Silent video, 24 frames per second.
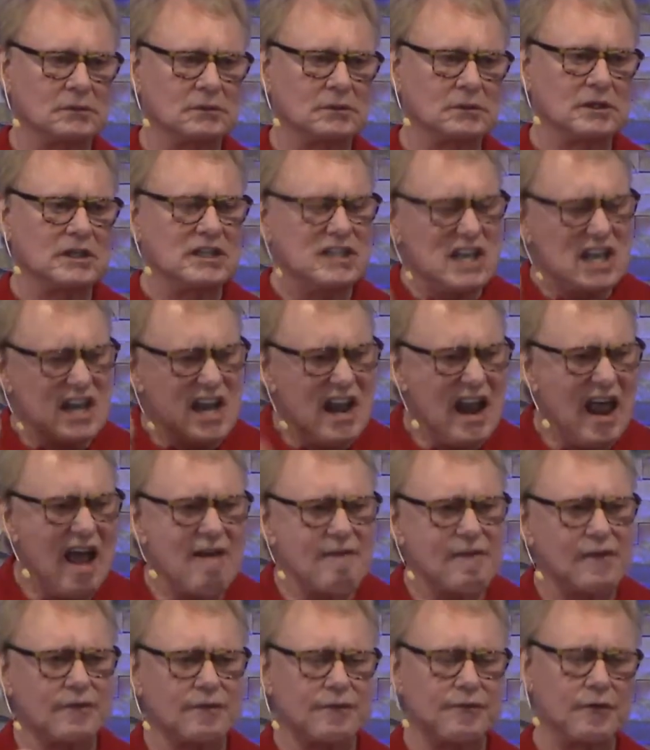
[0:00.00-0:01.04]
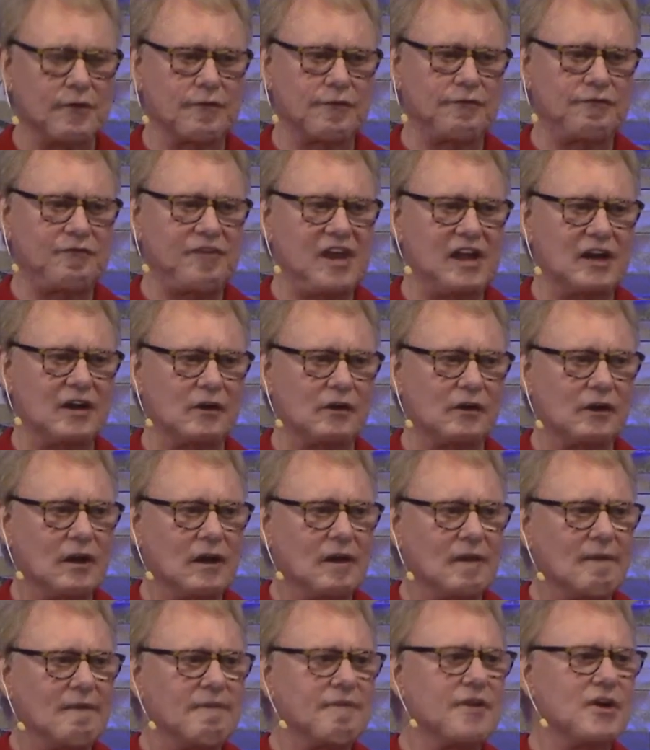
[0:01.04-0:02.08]
never fulfill
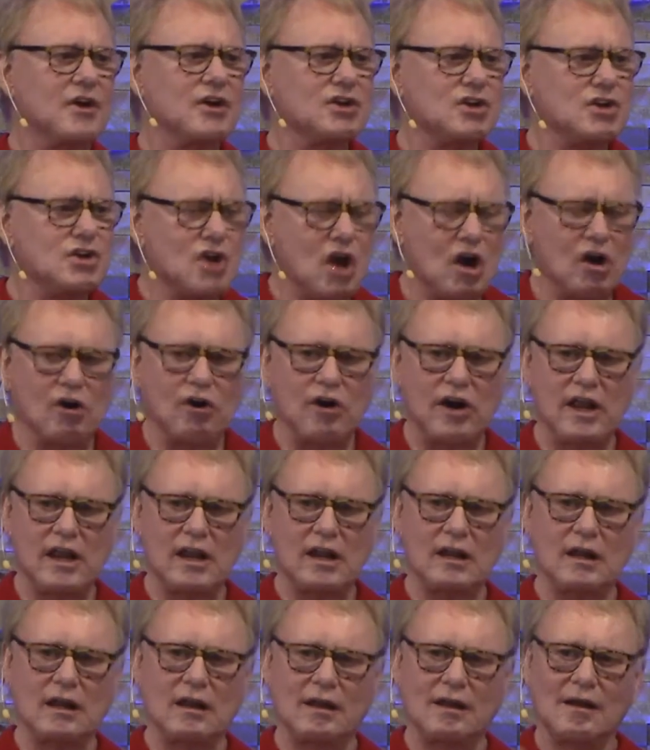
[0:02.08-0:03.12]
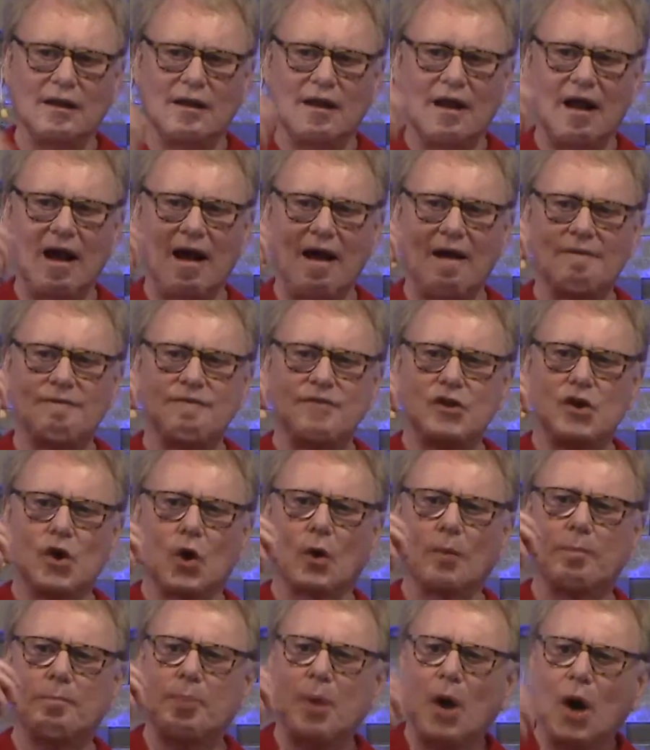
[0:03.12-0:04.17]
the yearning of your
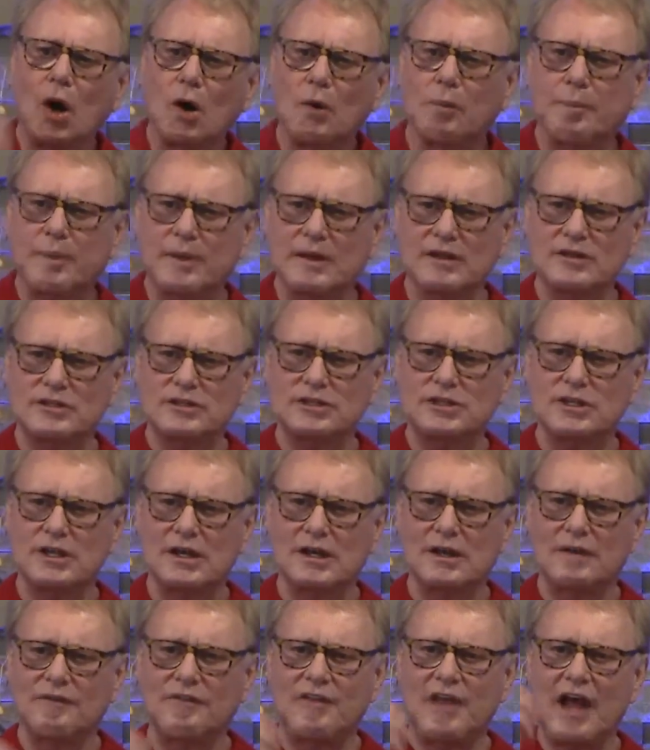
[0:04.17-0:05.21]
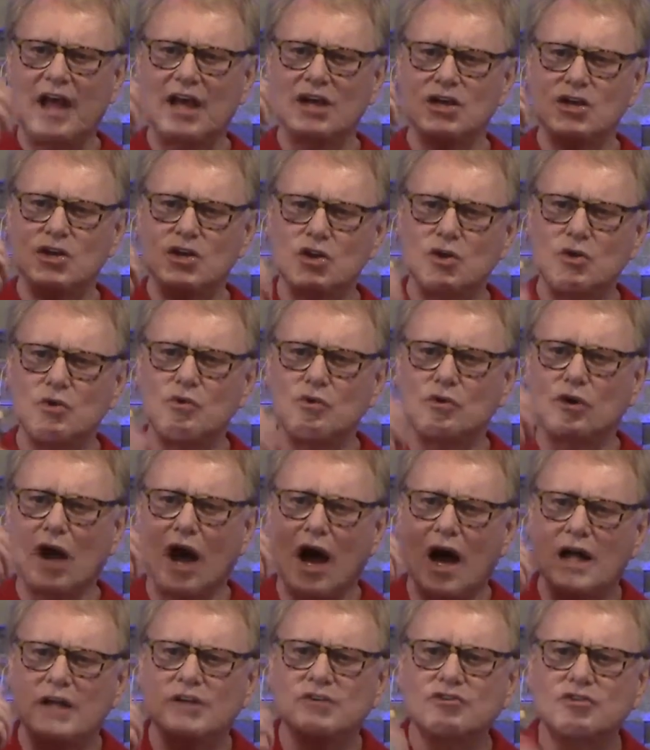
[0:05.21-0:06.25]
purpose that you
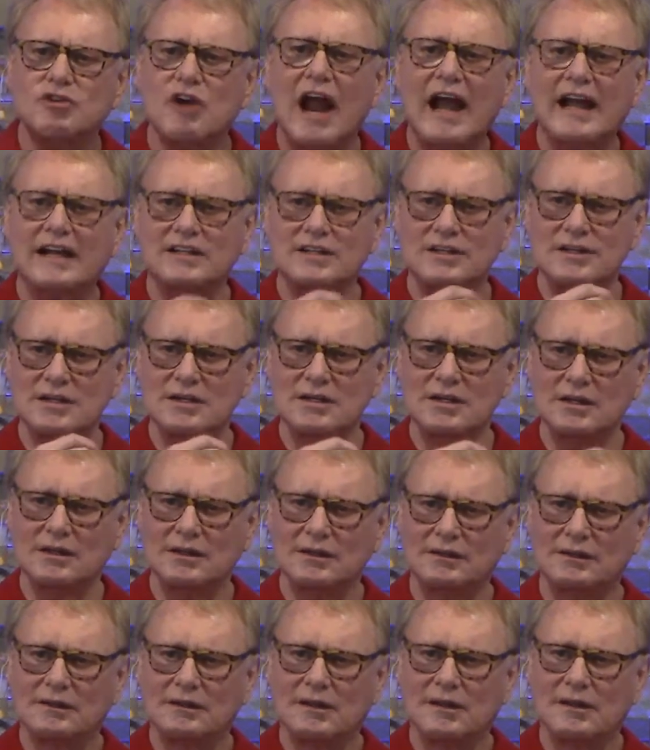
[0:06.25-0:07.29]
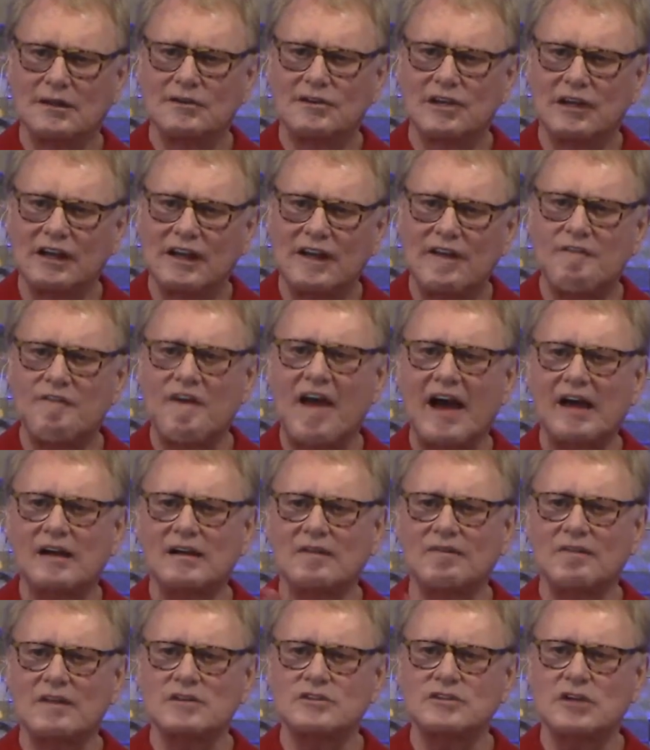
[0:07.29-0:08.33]
contracted to live out
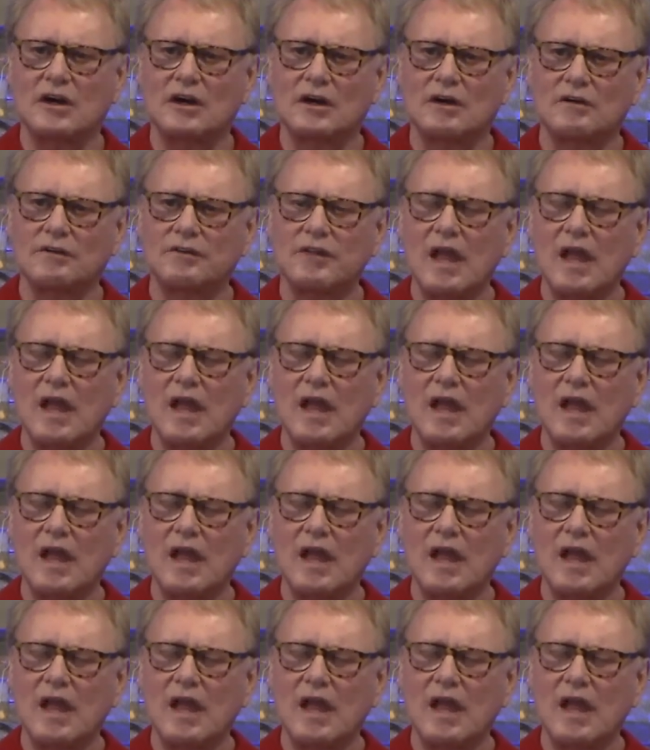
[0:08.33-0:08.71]
in this earth.